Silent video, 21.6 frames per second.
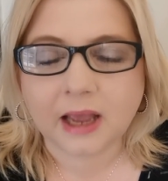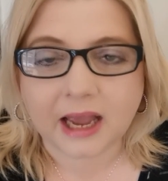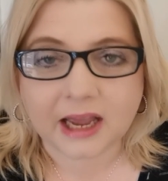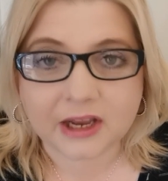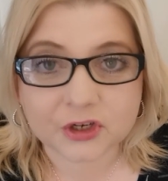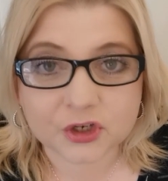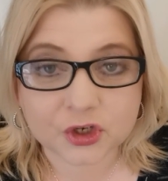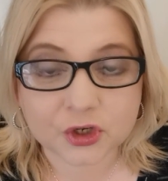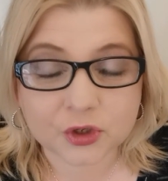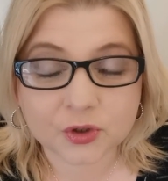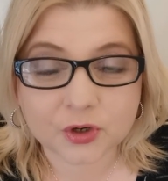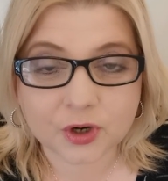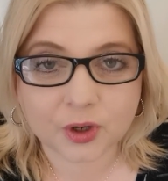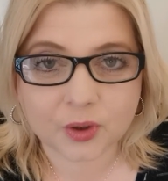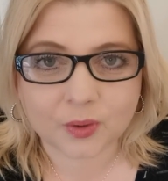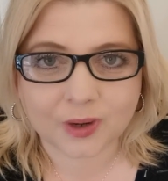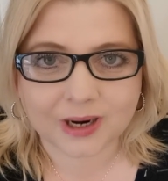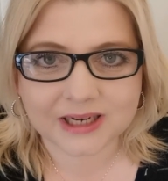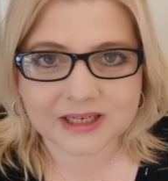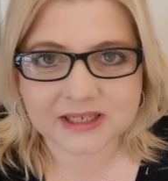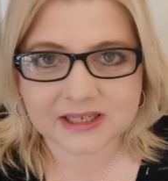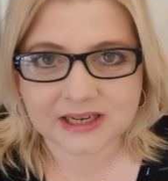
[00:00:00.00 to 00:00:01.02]
As you
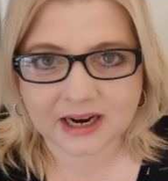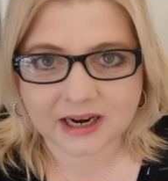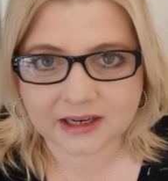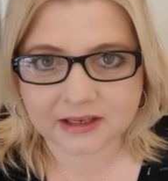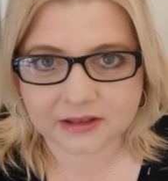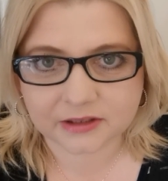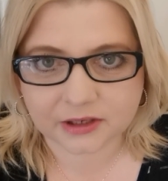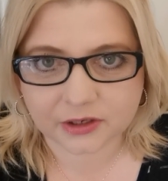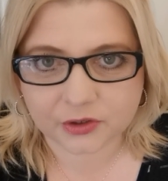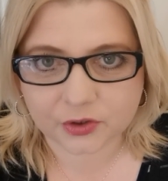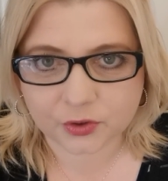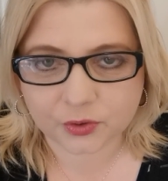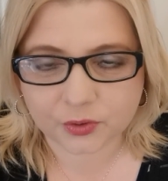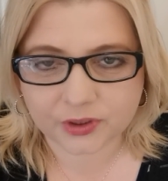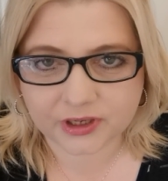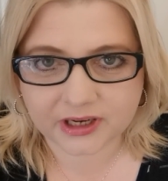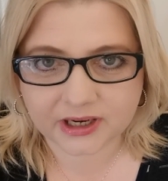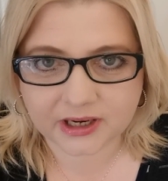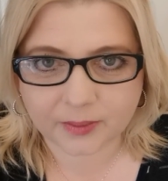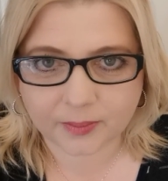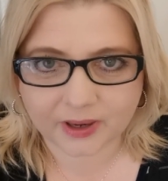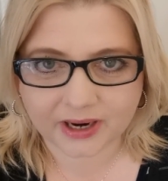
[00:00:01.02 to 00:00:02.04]
know, I started the new
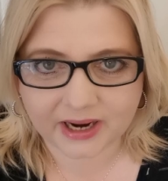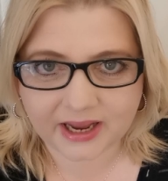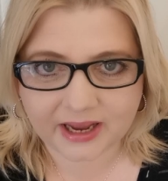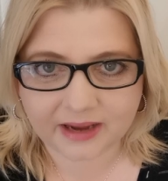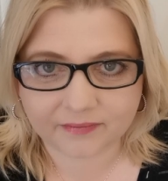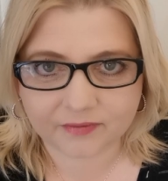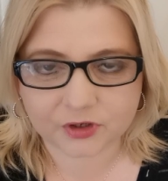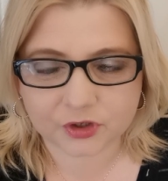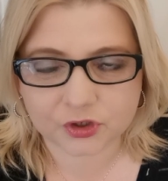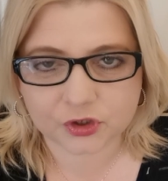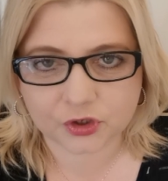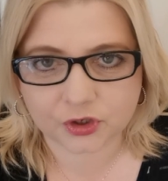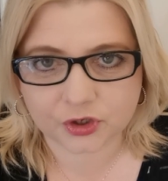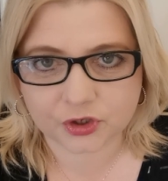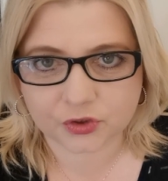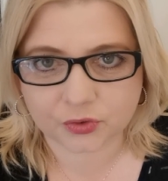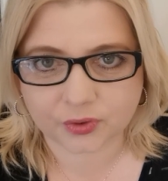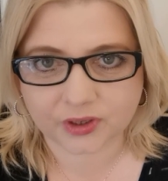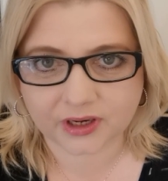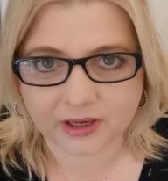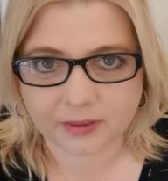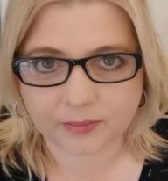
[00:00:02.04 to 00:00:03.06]
year by having
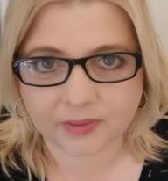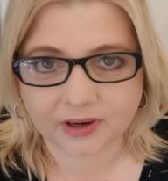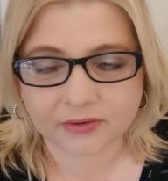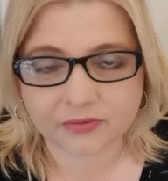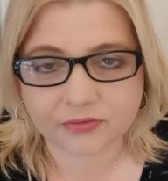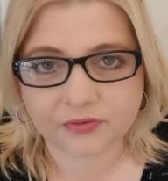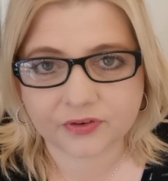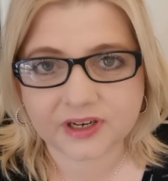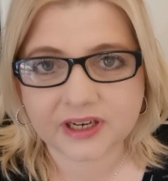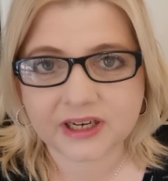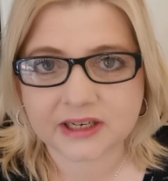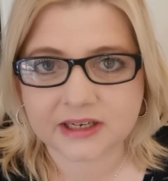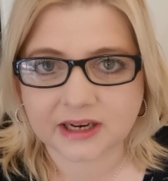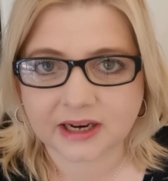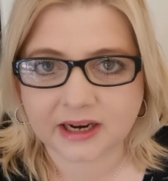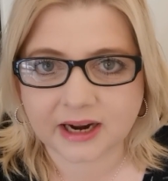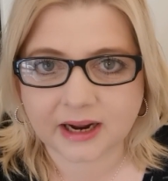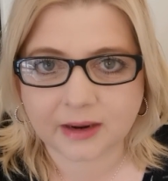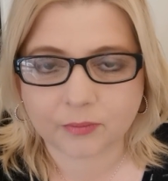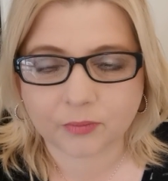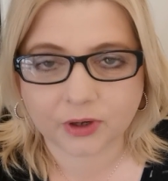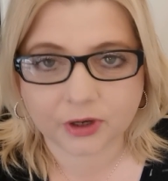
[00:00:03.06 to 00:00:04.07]
surgery in my feet,
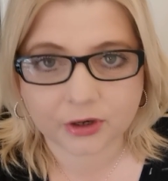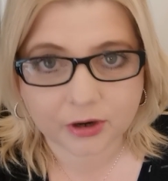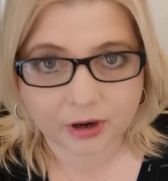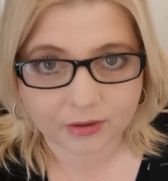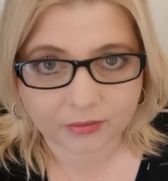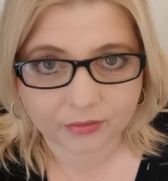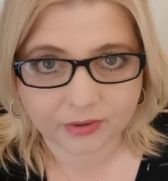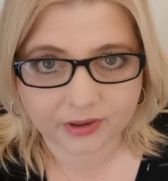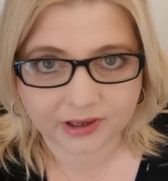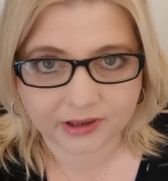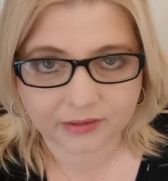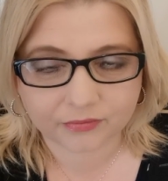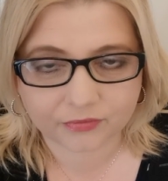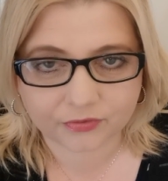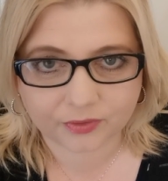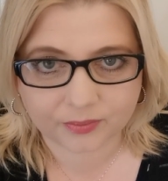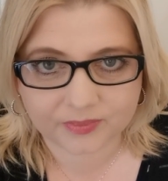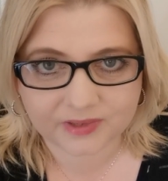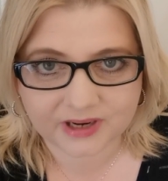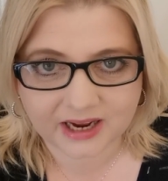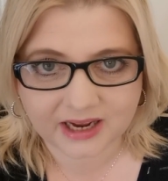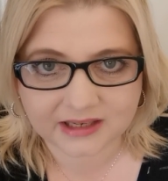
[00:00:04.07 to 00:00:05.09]
and I'm recovering
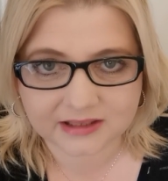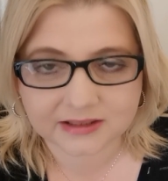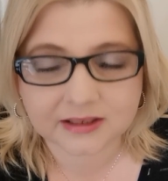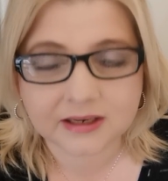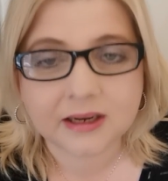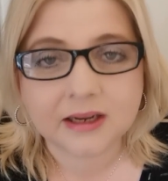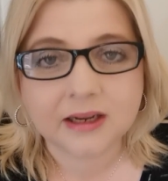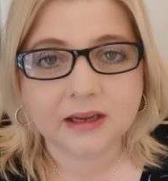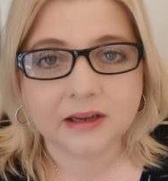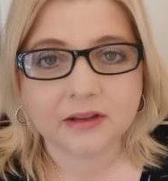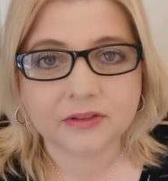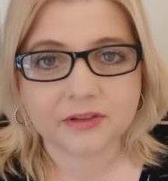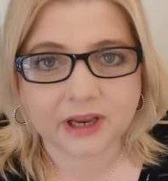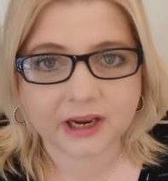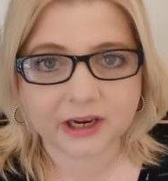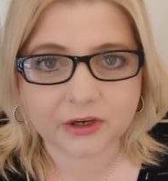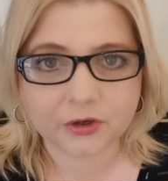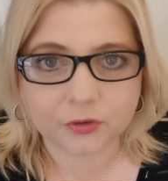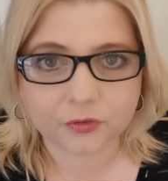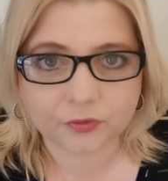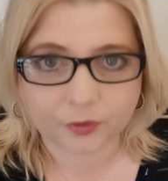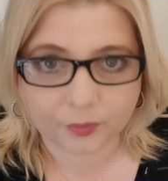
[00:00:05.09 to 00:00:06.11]
from that.
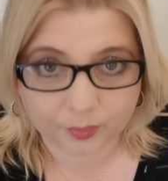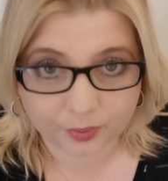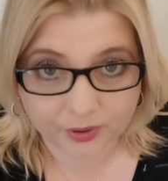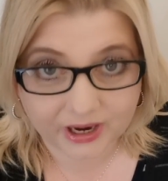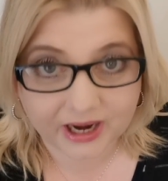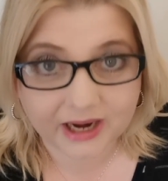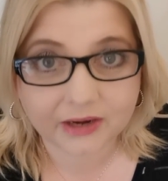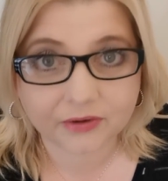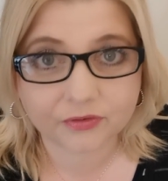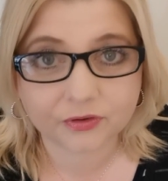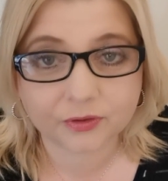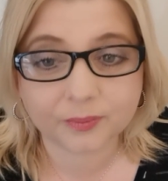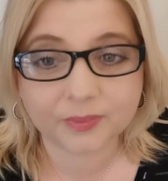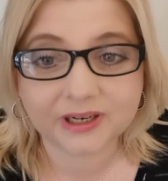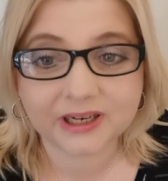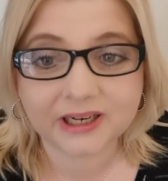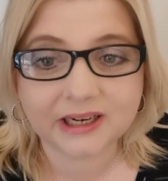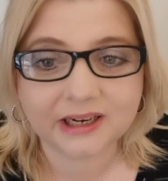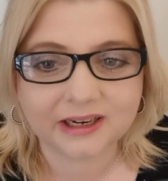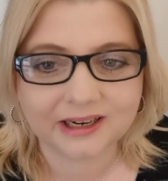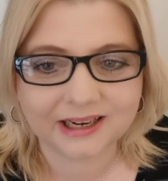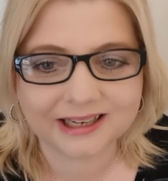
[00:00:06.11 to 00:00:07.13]
Thank you for praying for
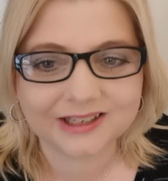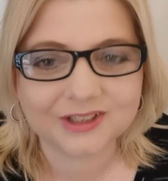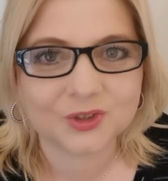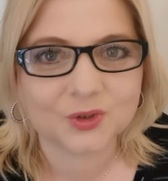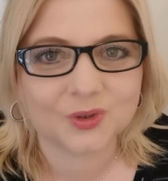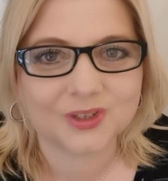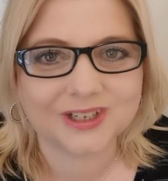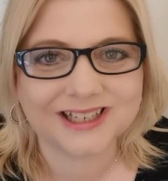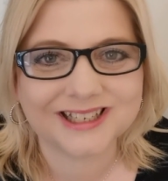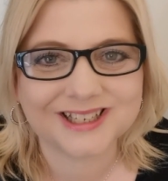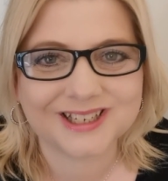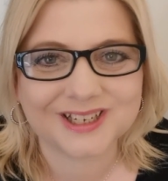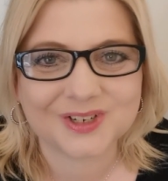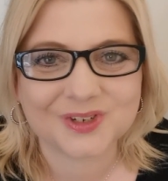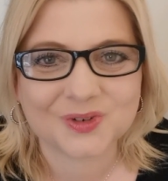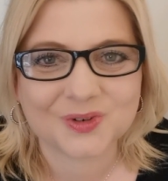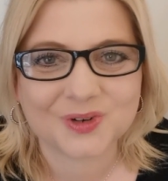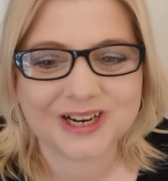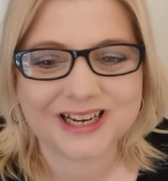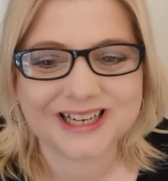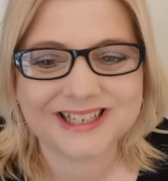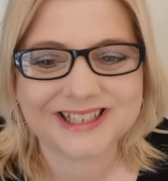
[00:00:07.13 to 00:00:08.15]
me into this
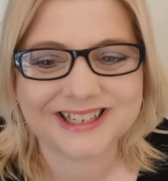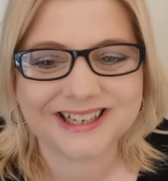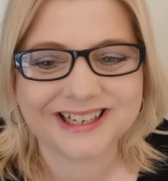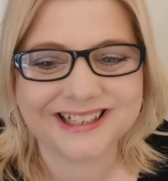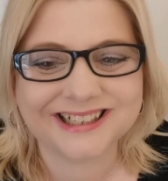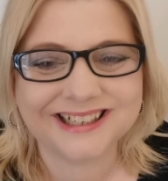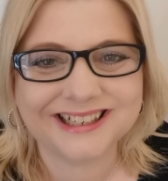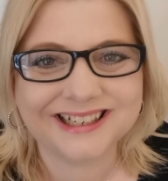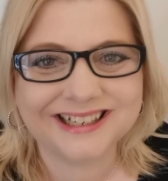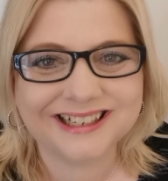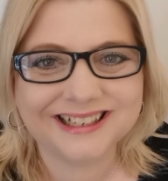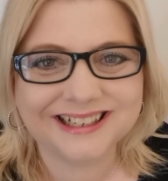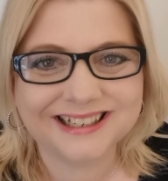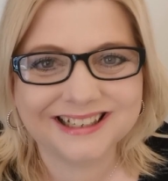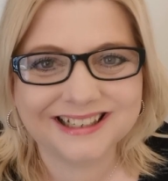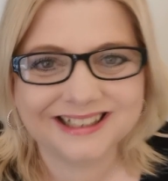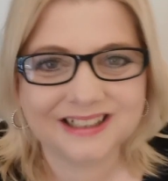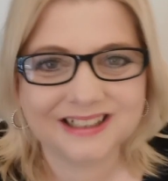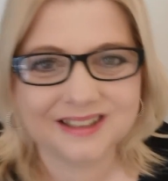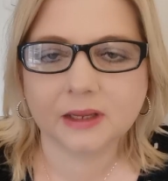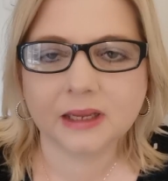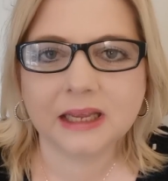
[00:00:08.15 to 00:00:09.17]
situation.
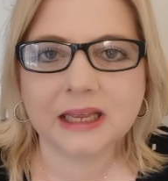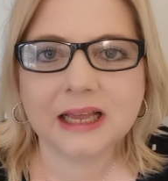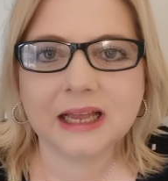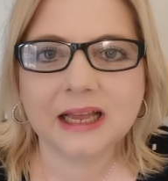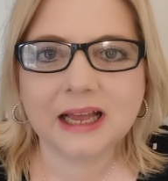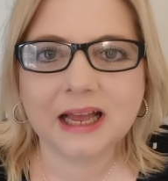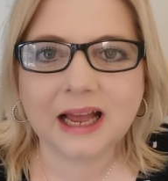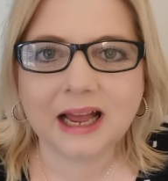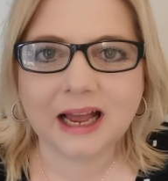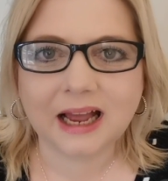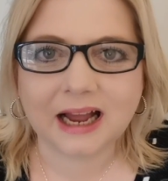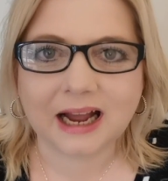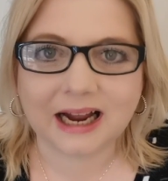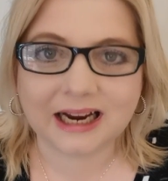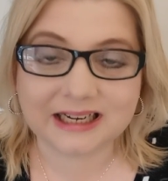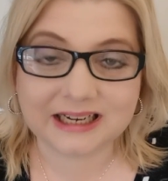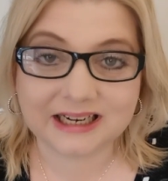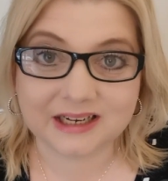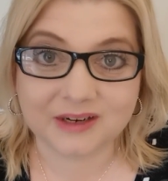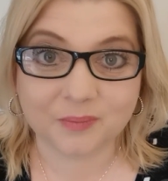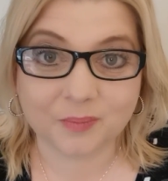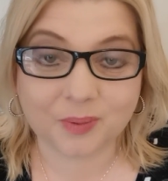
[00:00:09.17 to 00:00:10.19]
I
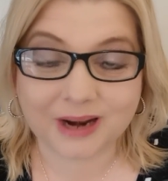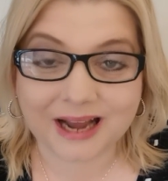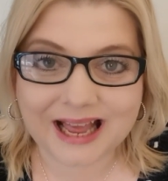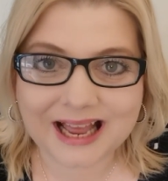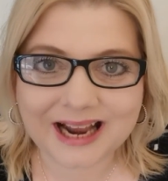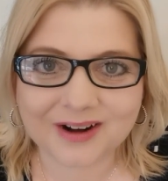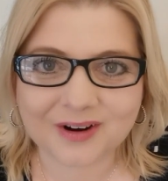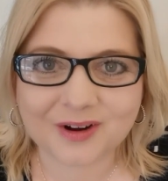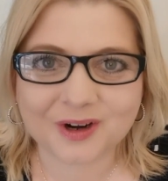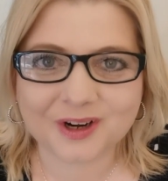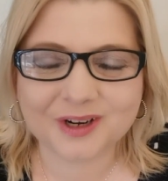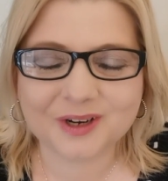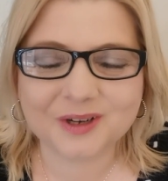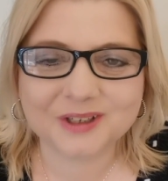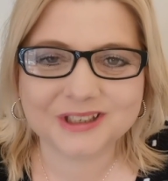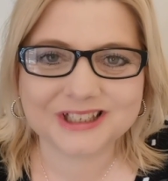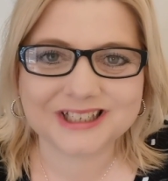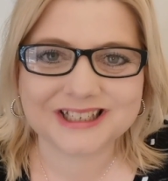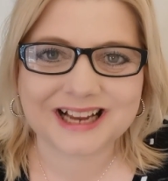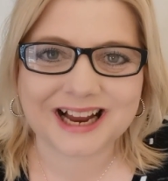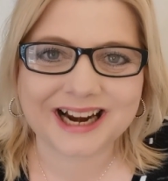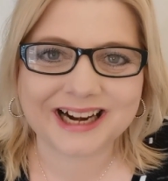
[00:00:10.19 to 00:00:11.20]
didn't plan on
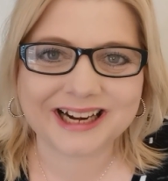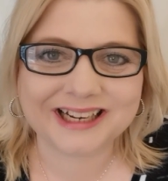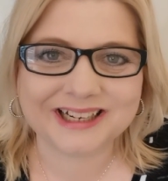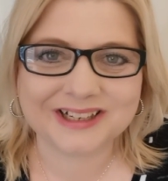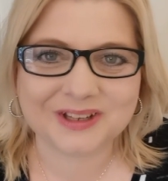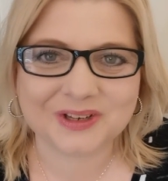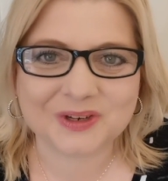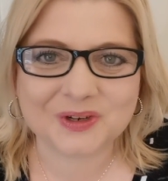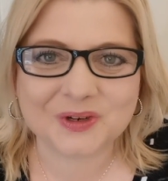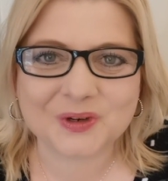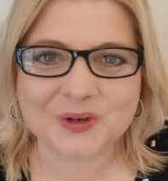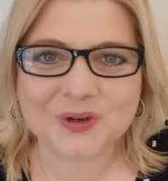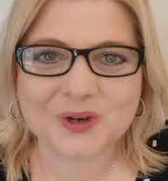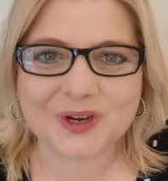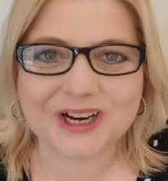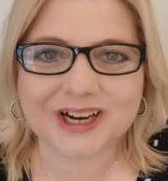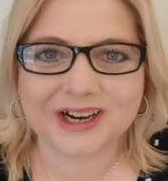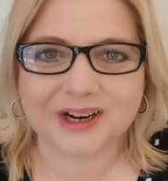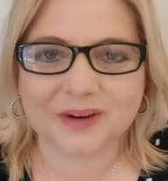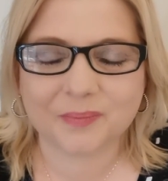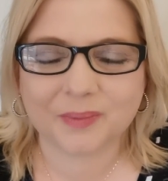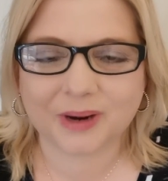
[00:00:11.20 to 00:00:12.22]
starting the new
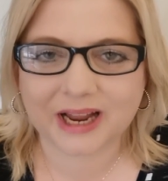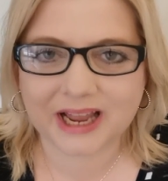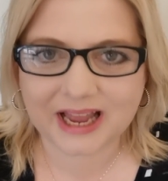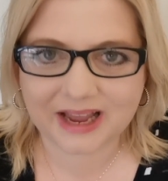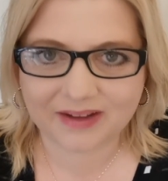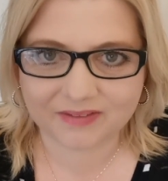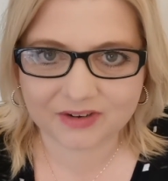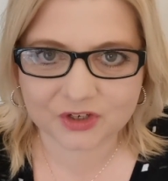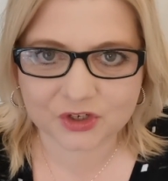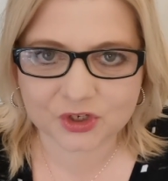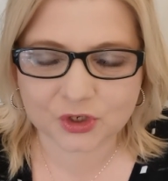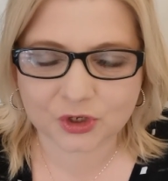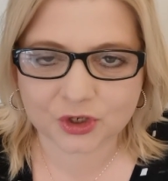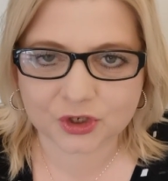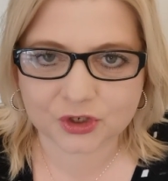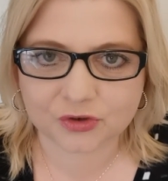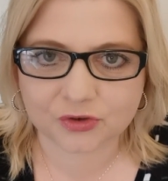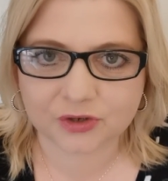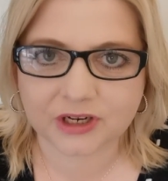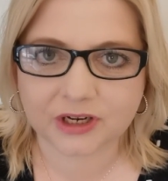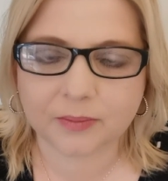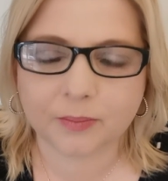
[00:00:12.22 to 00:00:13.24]
year by having
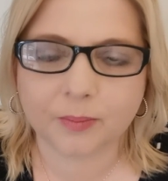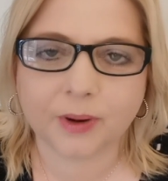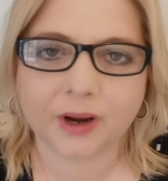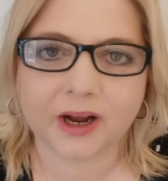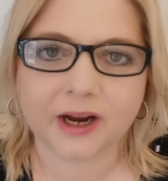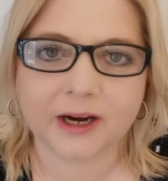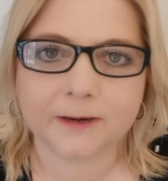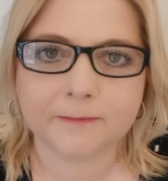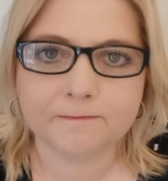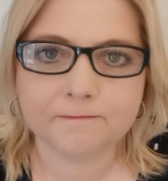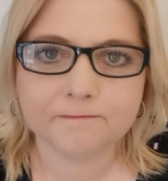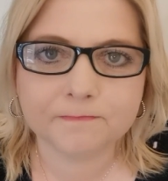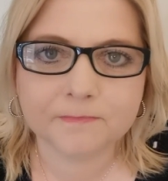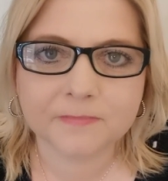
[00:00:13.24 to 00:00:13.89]
surgery, but